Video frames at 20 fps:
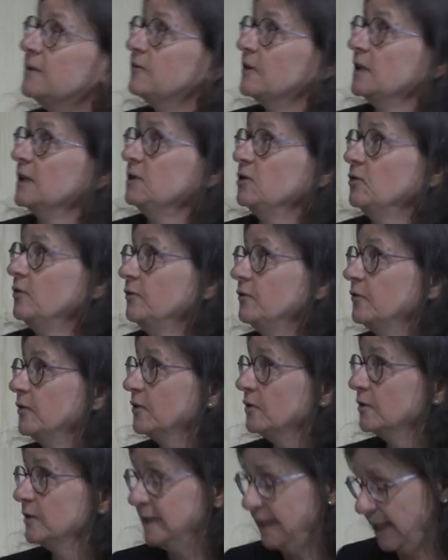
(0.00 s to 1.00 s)
advent of
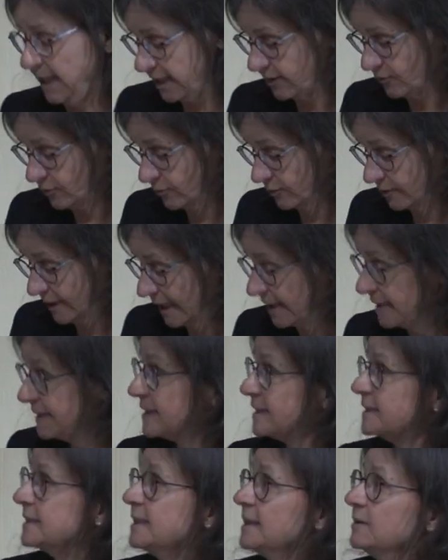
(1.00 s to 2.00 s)
uh, the
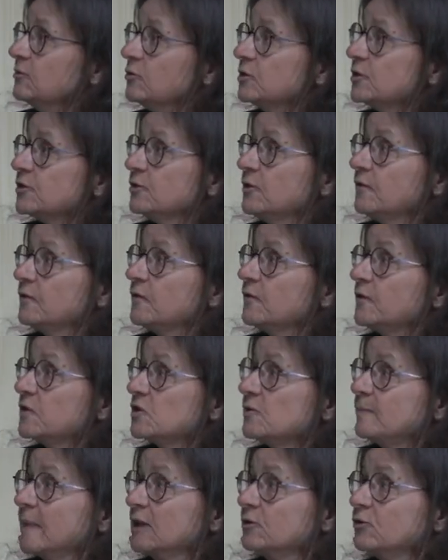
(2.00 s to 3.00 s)
electrolysis and also of uh,
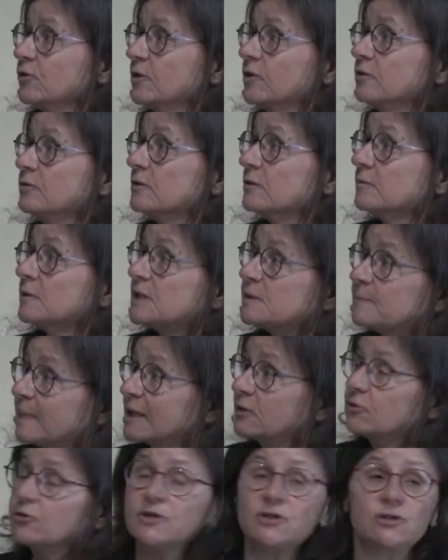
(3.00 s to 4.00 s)
spectro
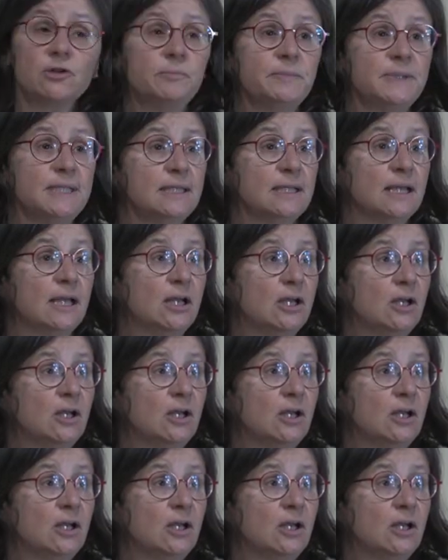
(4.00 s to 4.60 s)
spectroscopy,